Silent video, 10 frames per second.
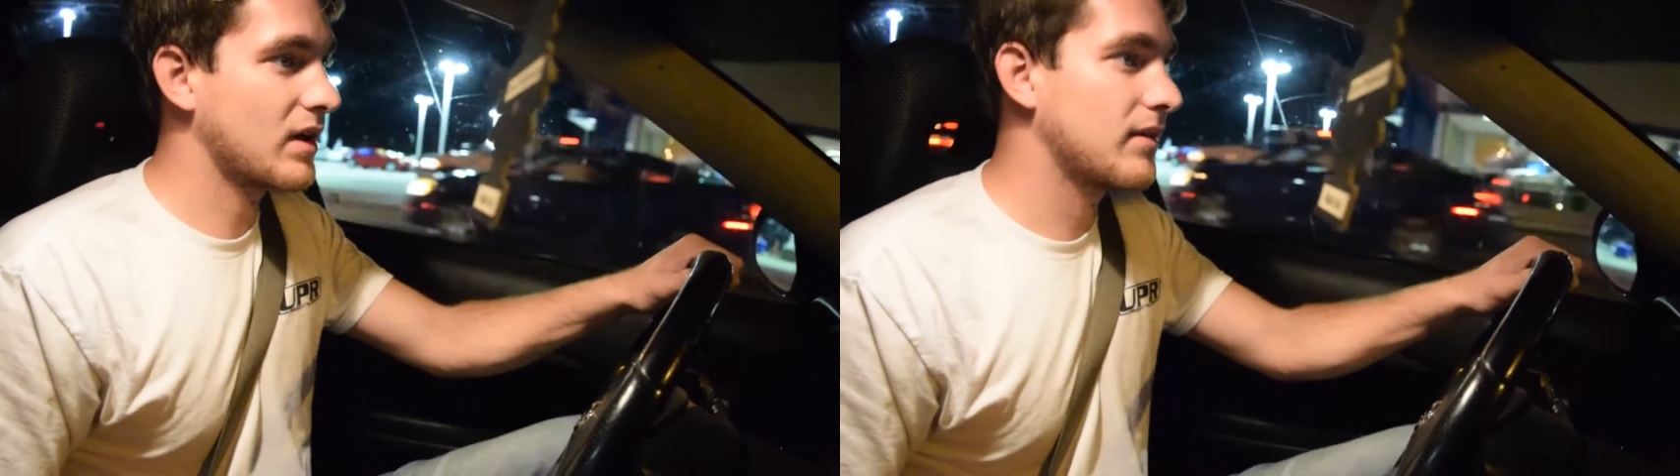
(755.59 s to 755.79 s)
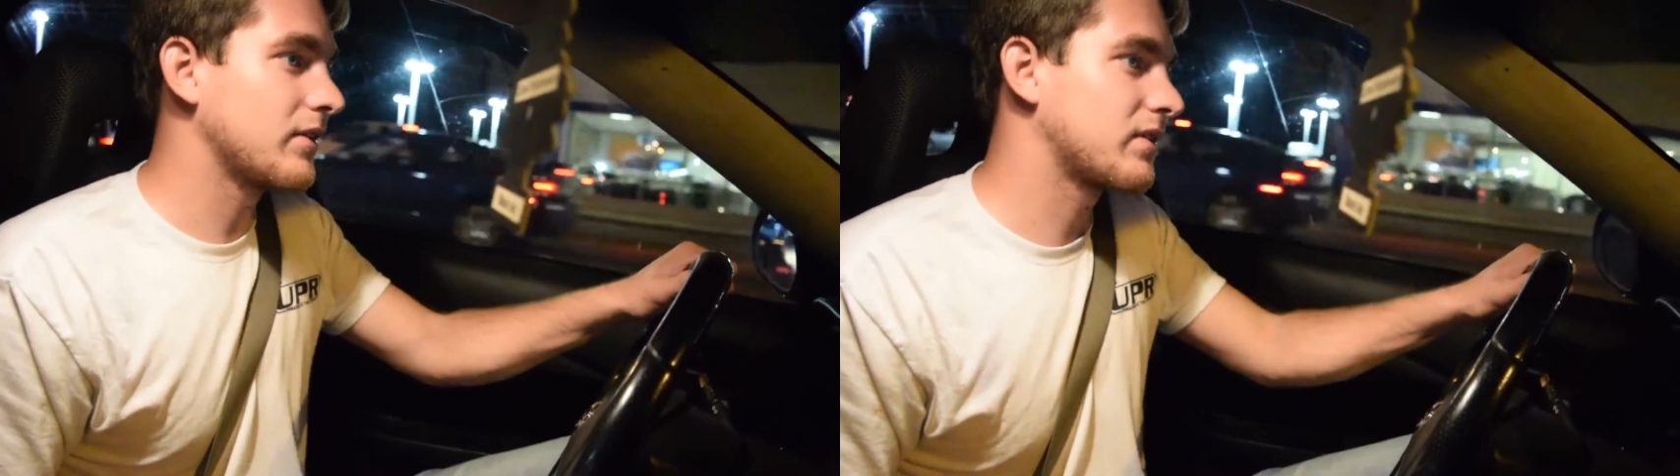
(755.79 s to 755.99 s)

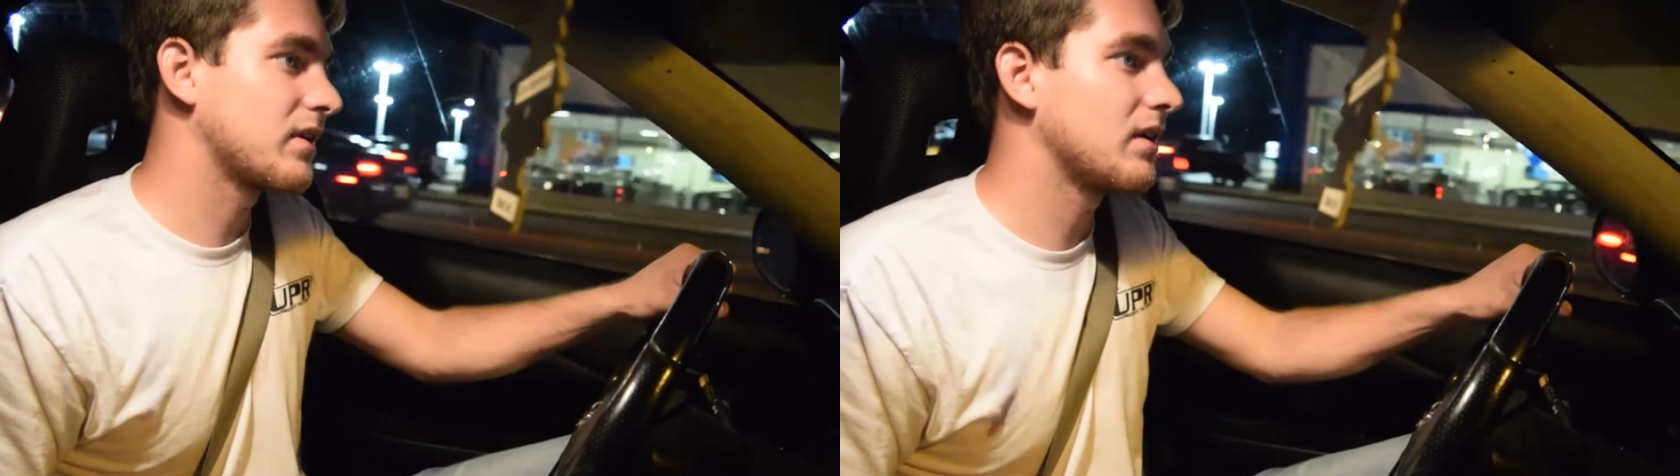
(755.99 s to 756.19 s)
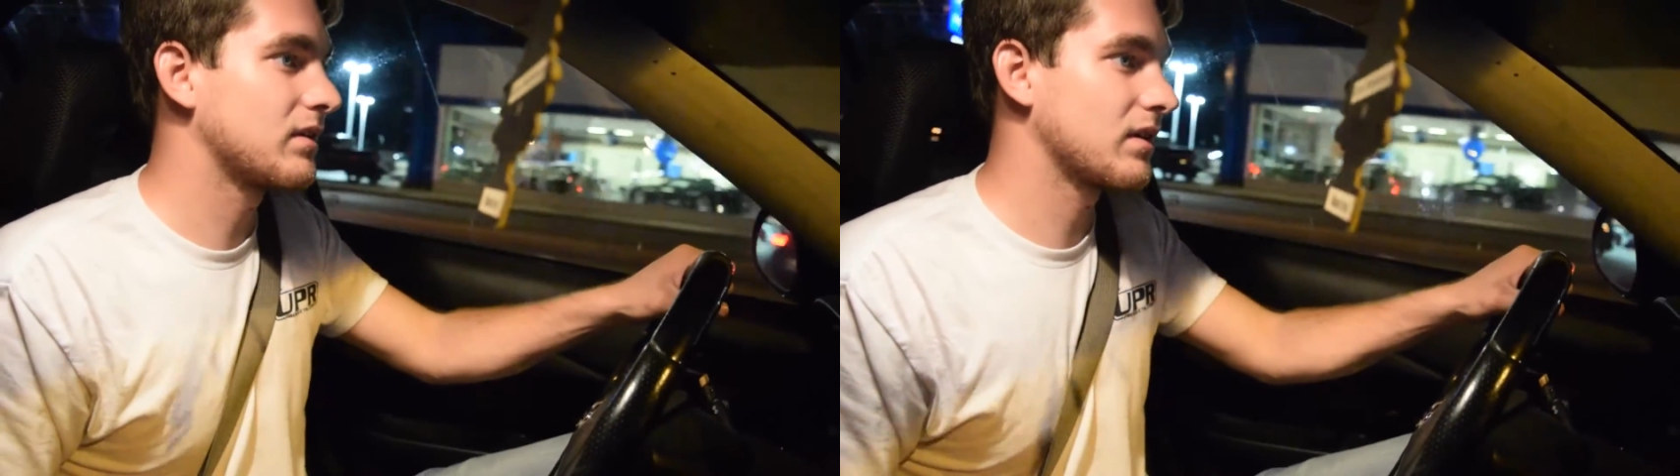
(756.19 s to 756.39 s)
I ever
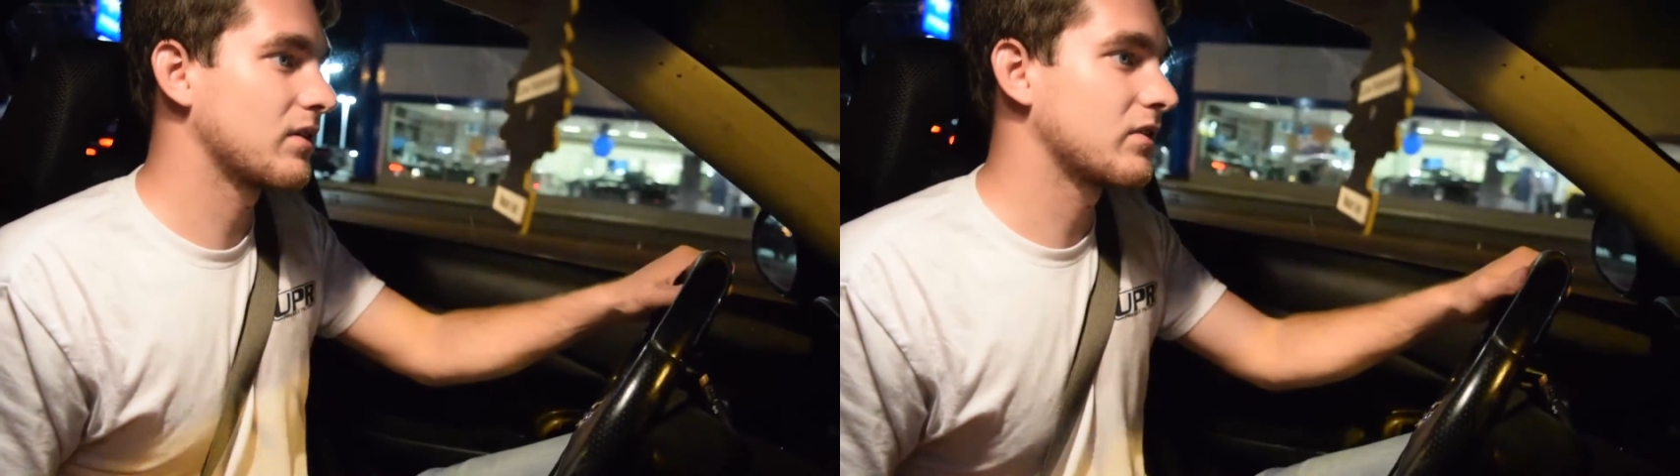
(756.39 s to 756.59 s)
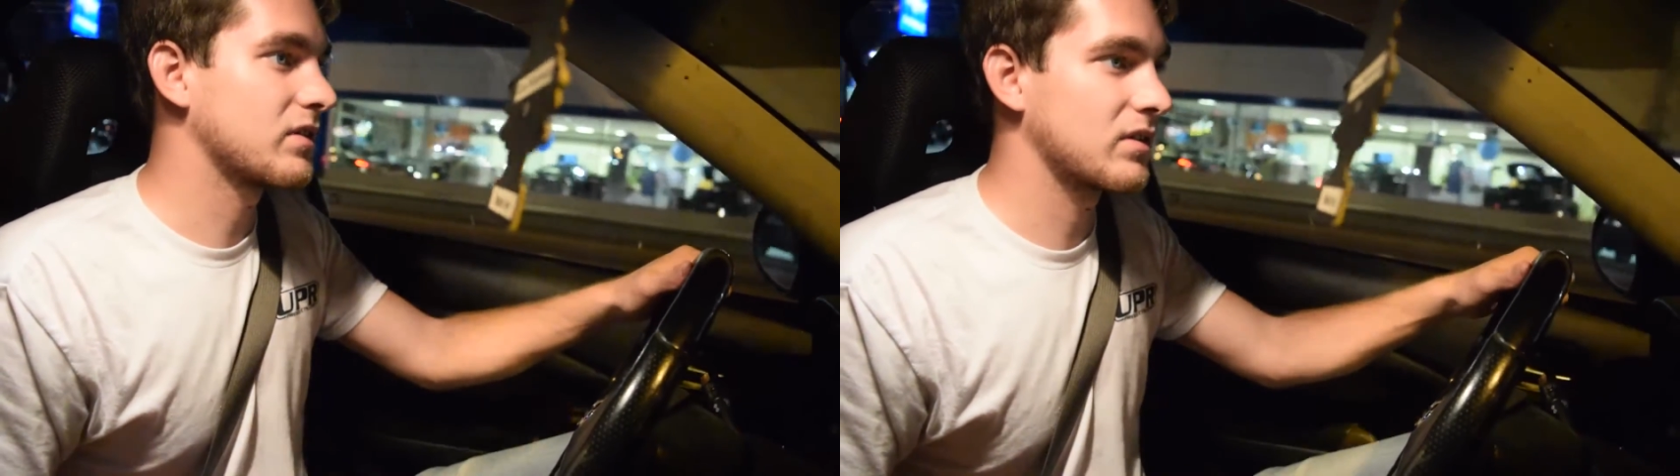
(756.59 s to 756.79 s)
see is
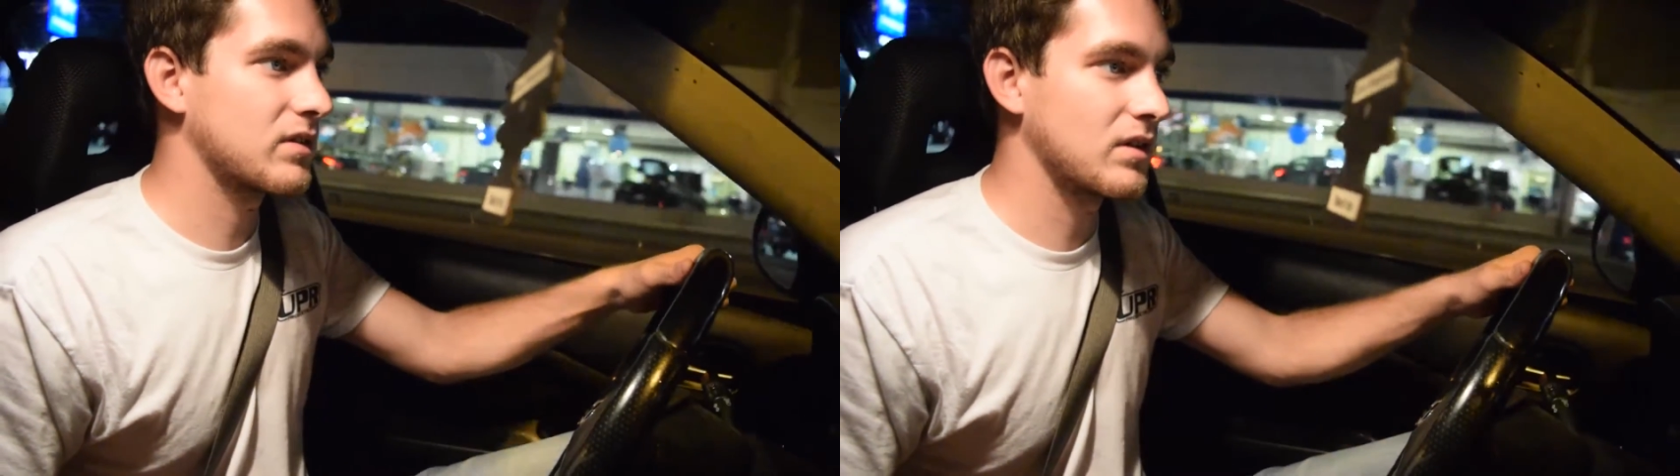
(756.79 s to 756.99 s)
either just,